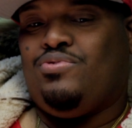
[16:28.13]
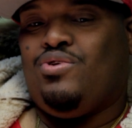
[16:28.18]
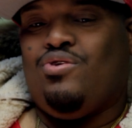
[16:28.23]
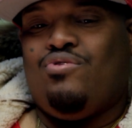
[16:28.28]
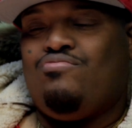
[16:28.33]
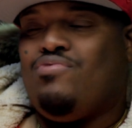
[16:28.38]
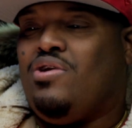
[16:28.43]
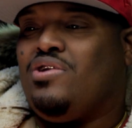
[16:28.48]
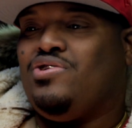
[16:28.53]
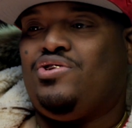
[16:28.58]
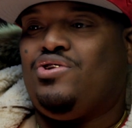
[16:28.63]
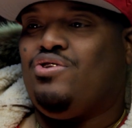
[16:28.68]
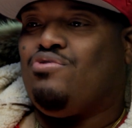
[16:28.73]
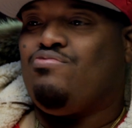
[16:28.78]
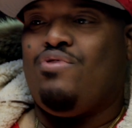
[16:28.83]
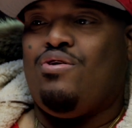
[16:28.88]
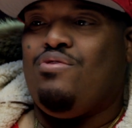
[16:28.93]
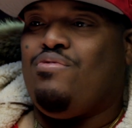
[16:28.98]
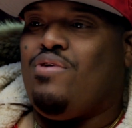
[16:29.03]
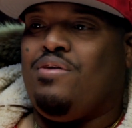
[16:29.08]
Don't rush
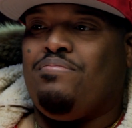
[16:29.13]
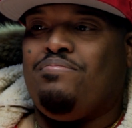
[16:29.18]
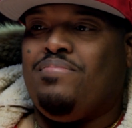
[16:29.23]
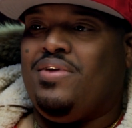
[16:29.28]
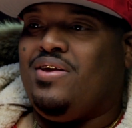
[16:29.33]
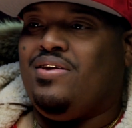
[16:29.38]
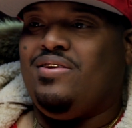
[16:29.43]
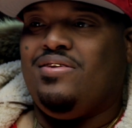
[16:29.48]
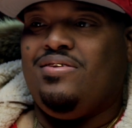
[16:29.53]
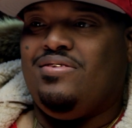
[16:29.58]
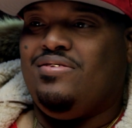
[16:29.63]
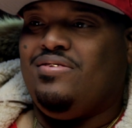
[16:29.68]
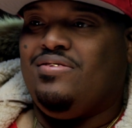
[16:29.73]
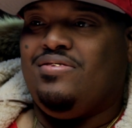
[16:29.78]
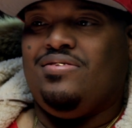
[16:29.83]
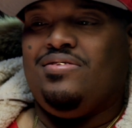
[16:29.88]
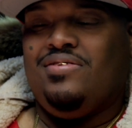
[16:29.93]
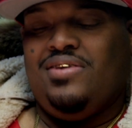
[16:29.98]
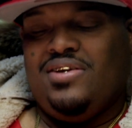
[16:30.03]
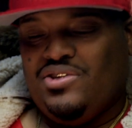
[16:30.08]
to grow up, man.
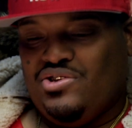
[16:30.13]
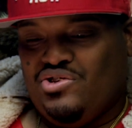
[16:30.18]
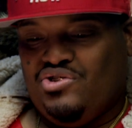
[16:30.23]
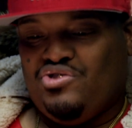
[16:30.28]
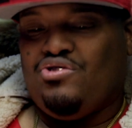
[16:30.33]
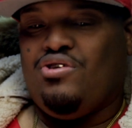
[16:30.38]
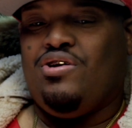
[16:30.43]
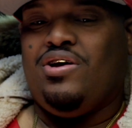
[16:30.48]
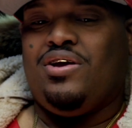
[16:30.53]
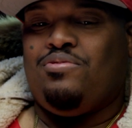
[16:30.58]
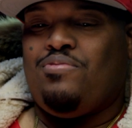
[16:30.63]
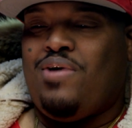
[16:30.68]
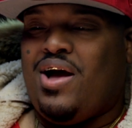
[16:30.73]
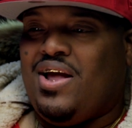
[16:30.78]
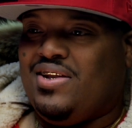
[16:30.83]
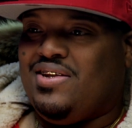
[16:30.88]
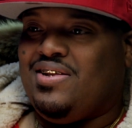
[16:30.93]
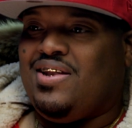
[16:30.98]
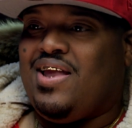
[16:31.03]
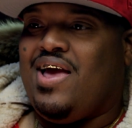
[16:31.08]
Enjoy it
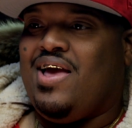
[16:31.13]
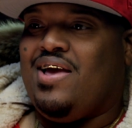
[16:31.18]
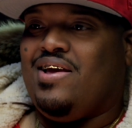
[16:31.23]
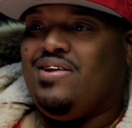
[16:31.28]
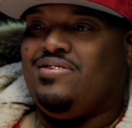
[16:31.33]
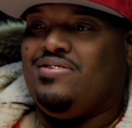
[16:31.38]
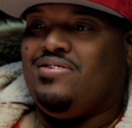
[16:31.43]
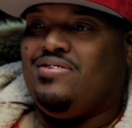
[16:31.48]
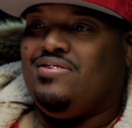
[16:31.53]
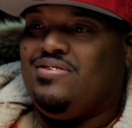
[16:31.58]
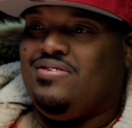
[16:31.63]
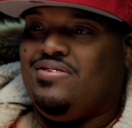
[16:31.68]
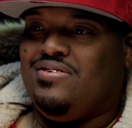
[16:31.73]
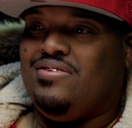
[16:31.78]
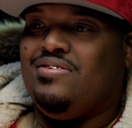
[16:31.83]
while it lasts.